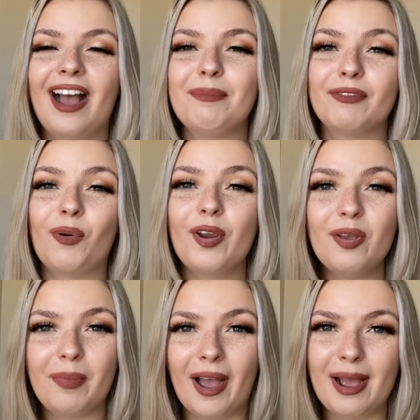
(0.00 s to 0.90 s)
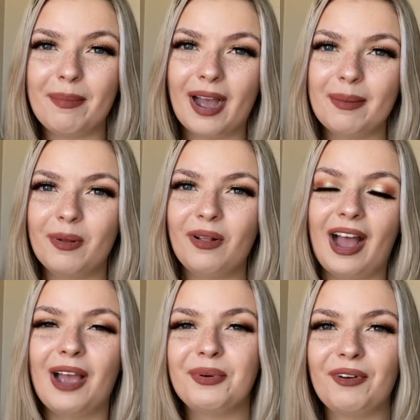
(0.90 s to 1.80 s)
Before you buy a Bible,
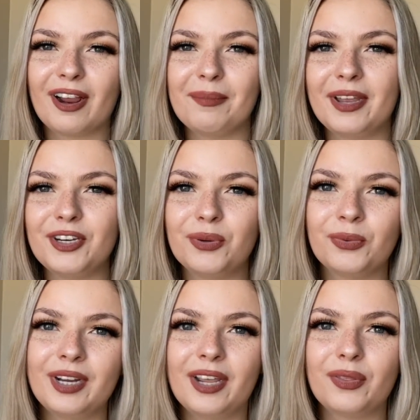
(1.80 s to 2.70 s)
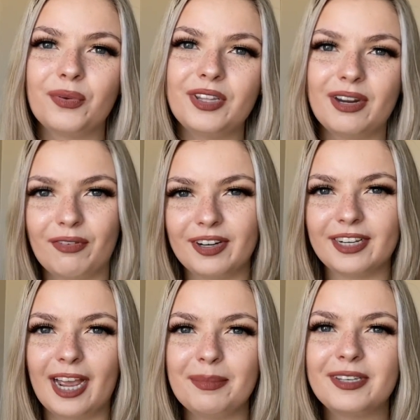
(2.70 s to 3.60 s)
I would recommend you reading through the different
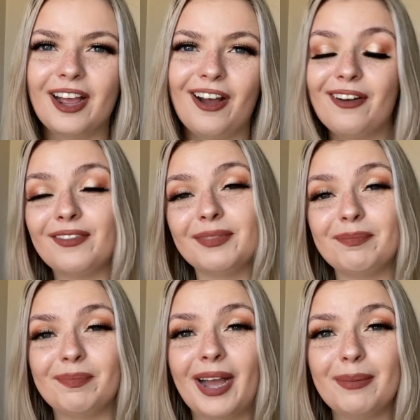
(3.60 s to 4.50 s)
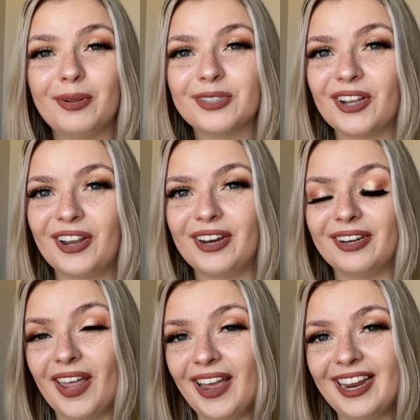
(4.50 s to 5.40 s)
types of Bibles
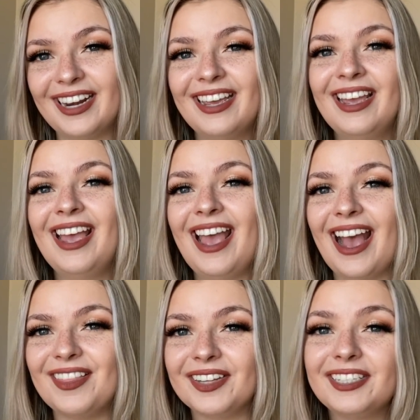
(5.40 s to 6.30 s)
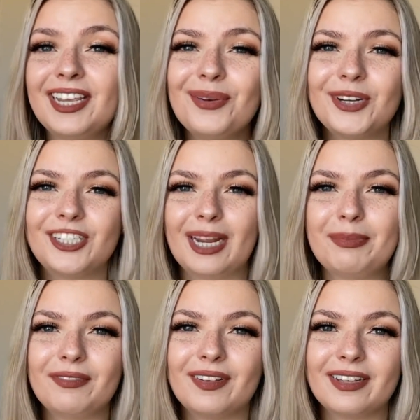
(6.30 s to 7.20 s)
online and then seeing which type
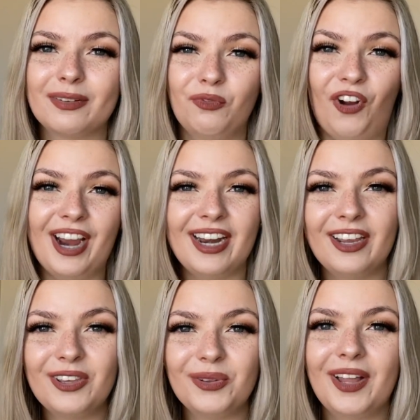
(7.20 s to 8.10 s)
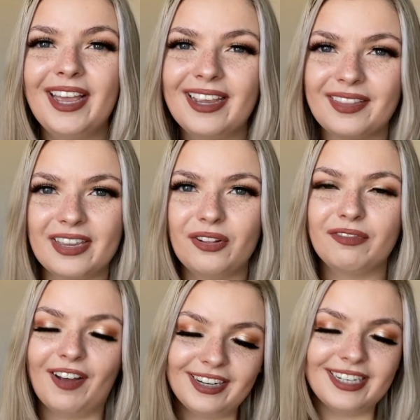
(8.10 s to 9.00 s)
of writing you like and that you'll
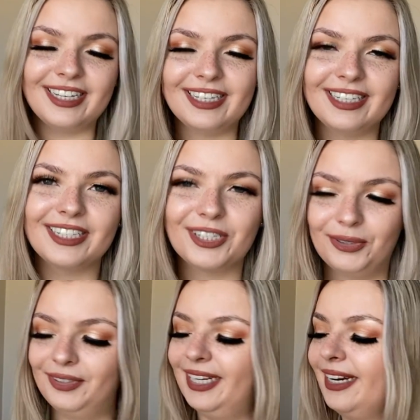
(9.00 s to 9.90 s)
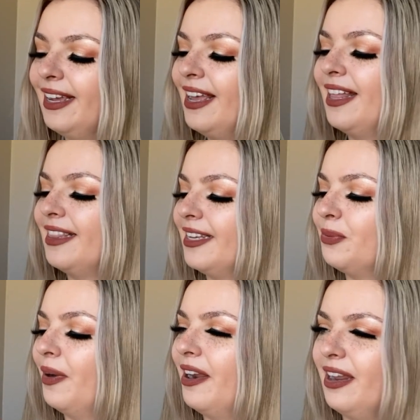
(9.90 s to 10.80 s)
find it easiest to read. This
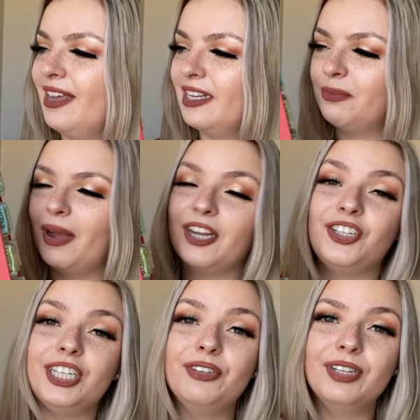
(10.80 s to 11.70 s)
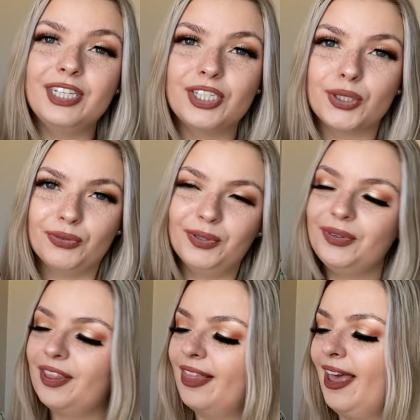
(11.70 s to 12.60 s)
one is by She Reads
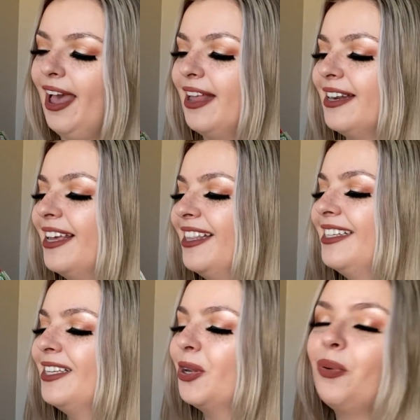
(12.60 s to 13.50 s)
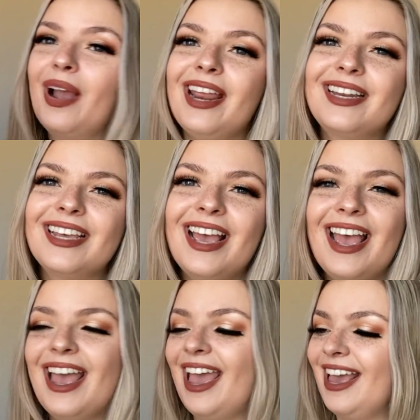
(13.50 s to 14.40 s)
Truth, and this is quite
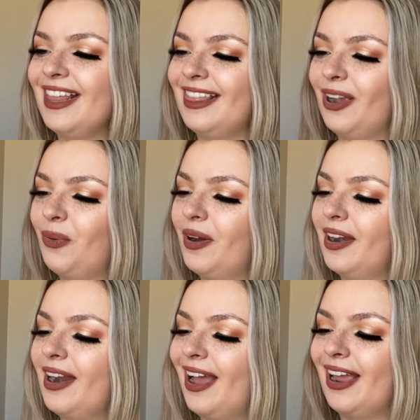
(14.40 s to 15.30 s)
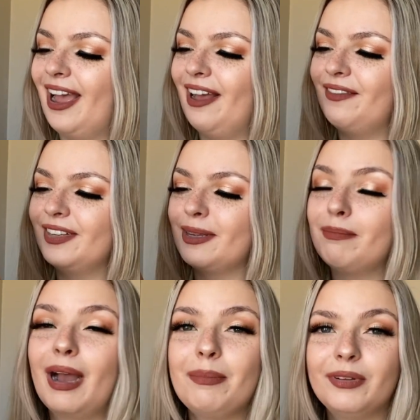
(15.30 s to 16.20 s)
a thick one. I have some
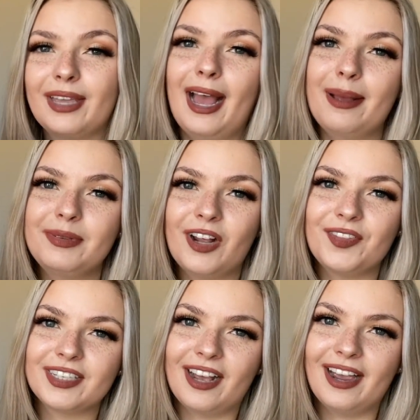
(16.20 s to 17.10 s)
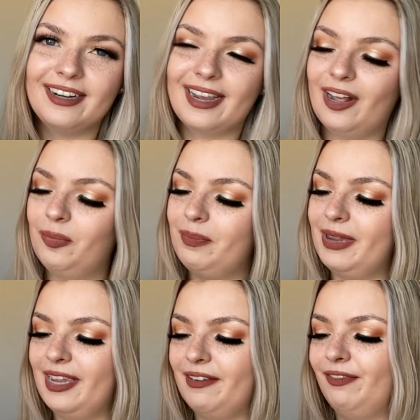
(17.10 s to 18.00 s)
Bible tabs on the side to help
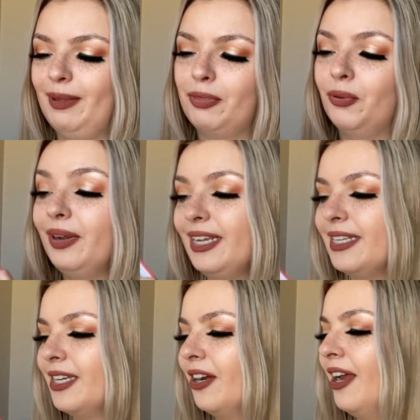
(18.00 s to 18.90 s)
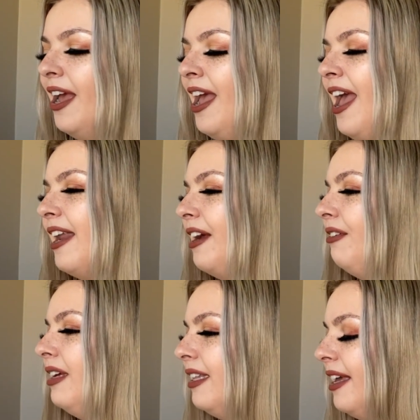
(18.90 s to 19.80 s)
me flip through it easier, and I
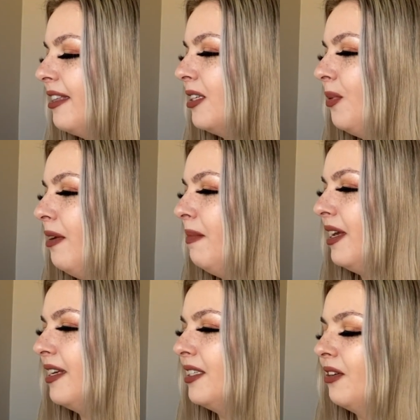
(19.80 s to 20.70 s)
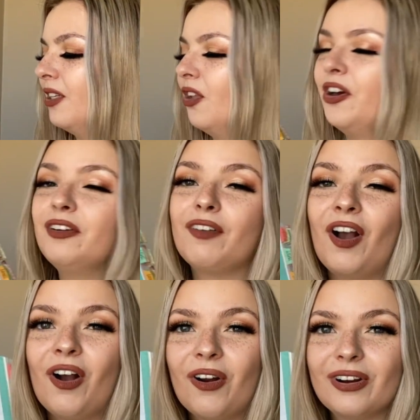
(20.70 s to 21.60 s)
really like this one because there's a lot of
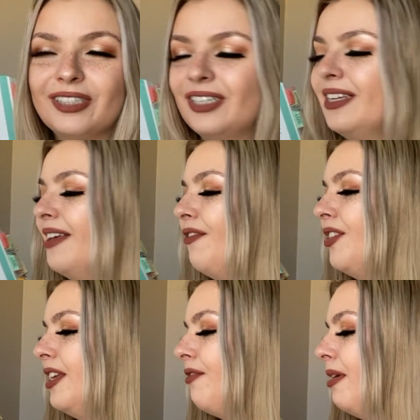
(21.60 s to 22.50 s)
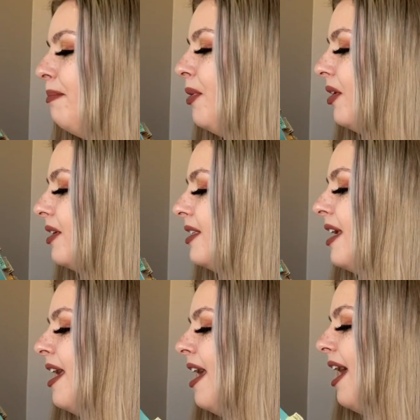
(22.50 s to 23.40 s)
art for the different books
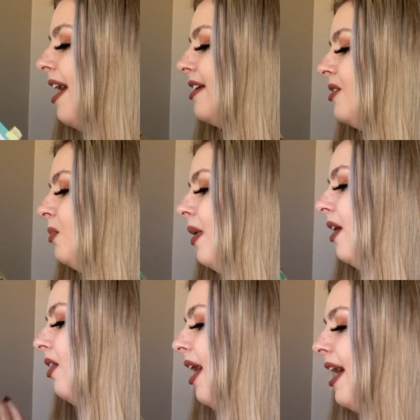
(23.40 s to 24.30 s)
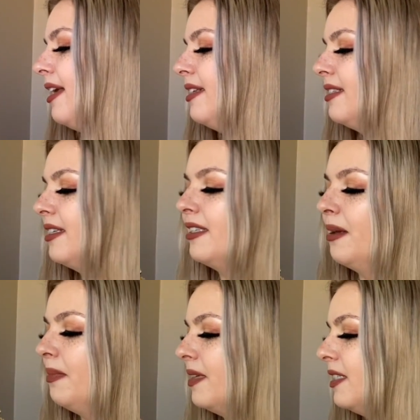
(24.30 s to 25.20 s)
as well as
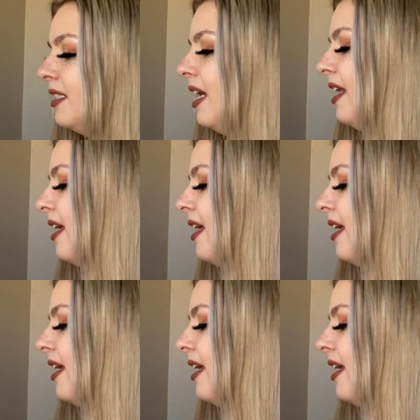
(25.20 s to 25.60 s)
some study